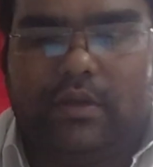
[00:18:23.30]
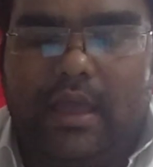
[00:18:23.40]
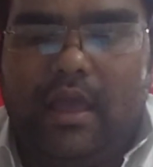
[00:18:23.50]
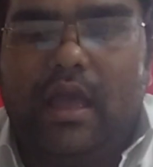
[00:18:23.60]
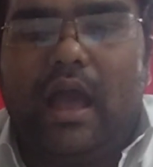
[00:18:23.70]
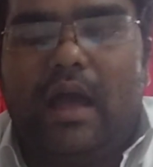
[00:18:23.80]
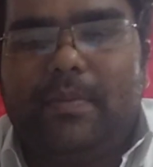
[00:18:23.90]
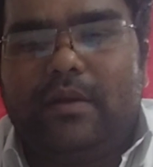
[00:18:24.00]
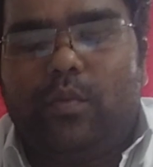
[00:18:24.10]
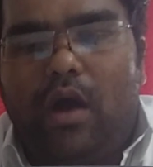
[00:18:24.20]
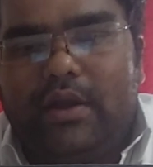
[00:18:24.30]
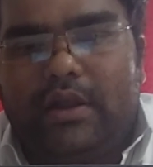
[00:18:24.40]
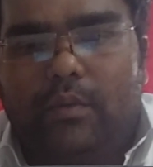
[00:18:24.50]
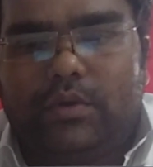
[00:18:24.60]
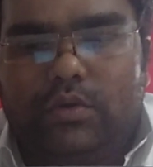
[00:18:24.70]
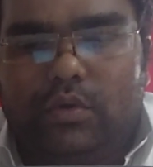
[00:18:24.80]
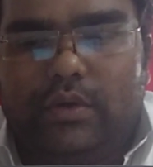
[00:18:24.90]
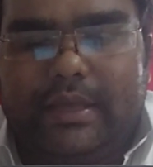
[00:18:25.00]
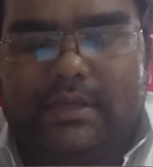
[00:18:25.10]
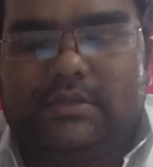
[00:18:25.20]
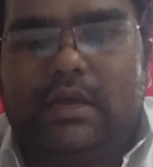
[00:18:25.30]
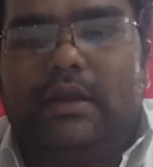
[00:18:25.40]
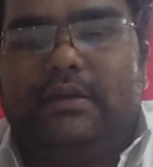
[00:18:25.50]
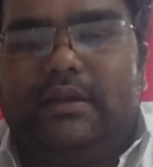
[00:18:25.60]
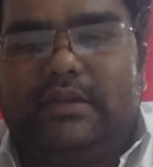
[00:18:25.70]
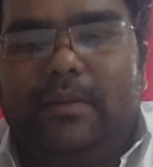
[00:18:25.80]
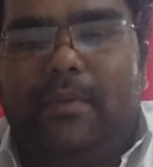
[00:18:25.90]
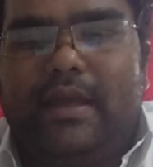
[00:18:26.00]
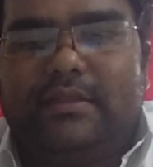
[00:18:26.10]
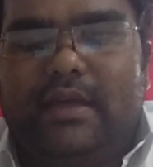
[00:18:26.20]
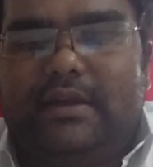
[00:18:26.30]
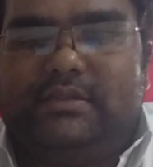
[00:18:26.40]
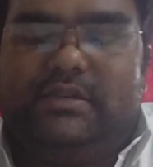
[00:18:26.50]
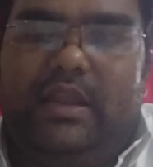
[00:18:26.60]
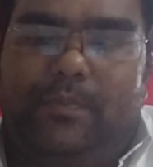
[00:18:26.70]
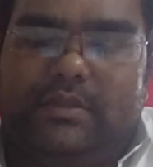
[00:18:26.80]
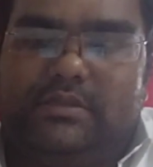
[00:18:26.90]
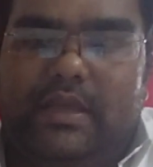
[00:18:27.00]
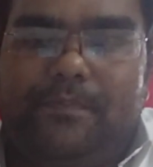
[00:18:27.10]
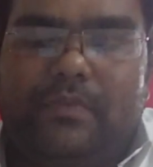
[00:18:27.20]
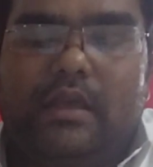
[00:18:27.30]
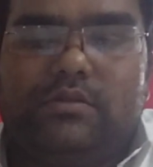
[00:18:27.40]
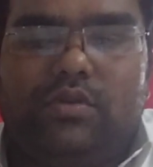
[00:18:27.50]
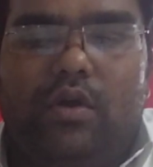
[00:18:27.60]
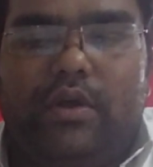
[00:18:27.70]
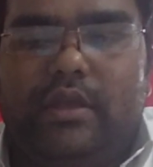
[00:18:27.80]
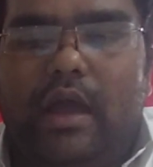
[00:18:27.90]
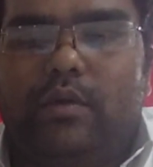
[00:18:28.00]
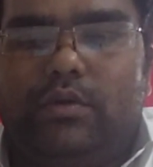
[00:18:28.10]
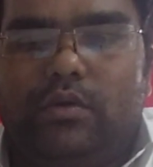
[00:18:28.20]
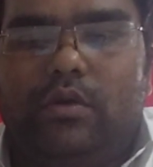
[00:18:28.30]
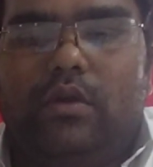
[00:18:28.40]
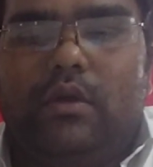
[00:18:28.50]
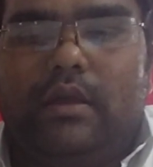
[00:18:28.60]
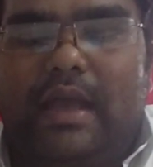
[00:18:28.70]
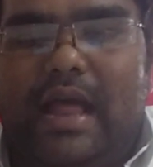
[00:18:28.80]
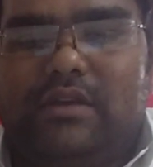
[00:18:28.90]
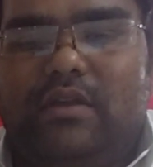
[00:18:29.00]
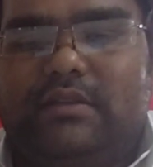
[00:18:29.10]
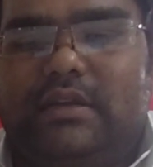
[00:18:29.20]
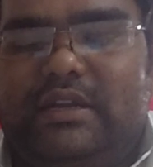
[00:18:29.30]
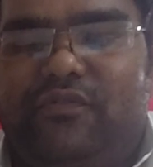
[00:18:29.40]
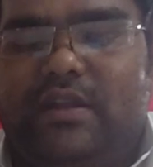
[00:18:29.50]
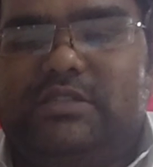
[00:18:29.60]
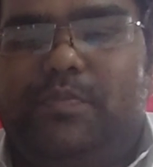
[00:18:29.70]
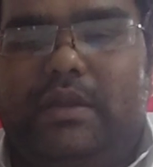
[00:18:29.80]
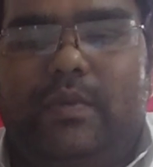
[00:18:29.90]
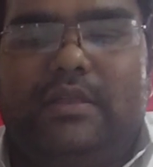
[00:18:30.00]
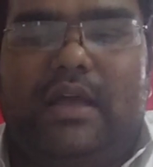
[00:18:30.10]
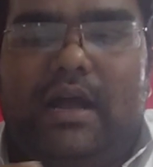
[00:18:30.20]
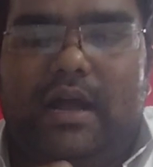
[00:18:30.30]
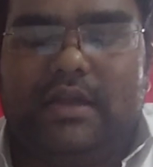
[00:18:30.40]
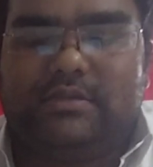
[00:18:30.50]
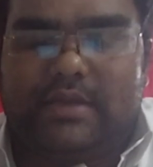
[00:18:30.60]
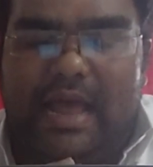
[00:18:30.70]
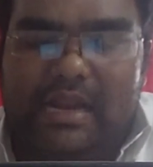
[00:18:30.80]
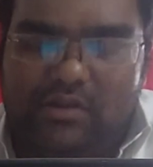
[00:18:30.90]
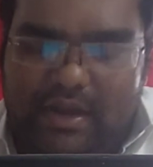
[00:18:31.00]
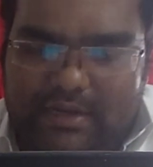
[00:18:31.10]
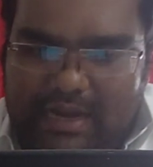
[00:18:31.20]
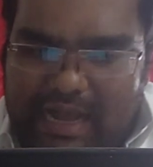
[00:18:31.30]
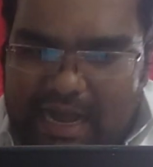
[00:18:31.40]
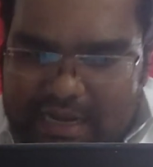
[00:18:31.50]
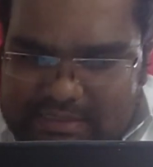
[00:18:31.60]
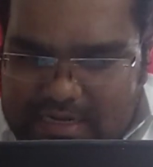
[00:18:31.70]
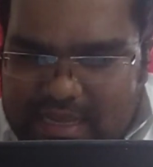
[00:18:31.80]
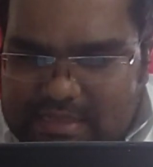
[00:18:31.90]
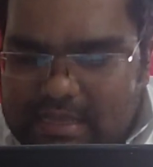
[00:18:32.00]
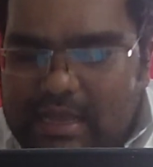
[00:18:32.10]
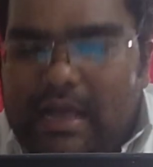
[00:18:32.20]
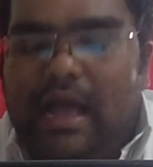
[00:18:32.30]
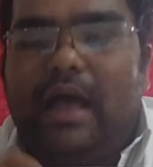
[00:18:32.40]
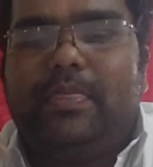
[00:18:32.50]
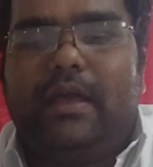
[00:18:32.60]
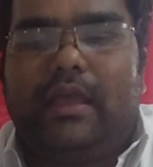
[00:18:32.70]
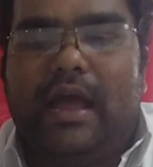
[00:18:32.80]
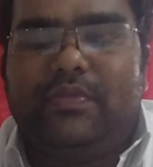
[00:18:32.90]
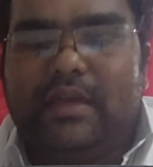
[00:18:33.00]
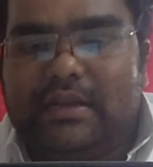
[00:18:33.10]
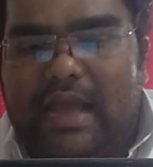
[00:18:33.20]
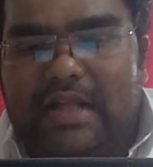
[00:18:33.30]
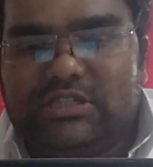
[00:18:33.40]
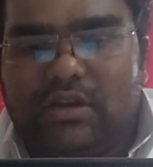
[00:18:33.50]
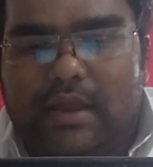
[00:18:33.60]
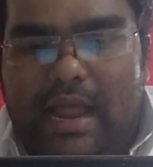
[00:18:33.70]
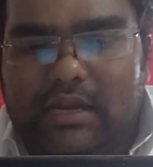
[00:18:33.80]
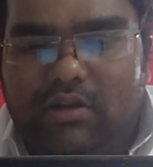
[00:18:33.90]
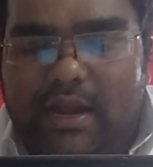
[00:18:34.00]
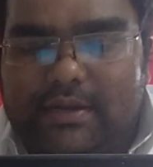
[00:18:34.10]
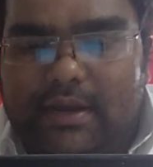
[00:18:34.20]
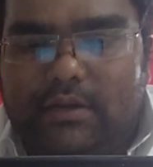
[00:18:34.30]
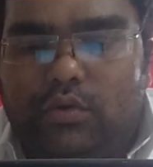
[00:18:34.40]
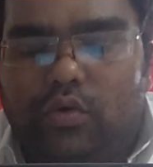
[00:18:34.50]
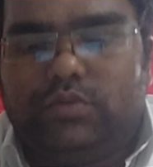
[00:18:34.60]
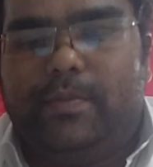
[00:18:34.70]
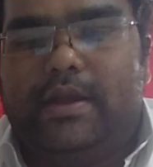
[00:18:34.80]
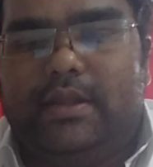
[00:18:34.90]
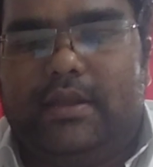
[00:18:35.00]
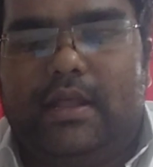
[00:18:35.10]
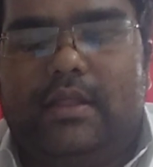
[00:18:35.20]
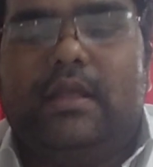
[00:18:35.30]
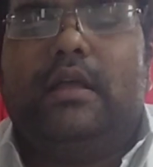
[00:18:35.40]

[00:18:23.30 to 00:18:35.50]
Okay, and then what you have to do is determine the discrepancy. So you have to calculate the difference between the arch calculated arch length and then calculated tooth material.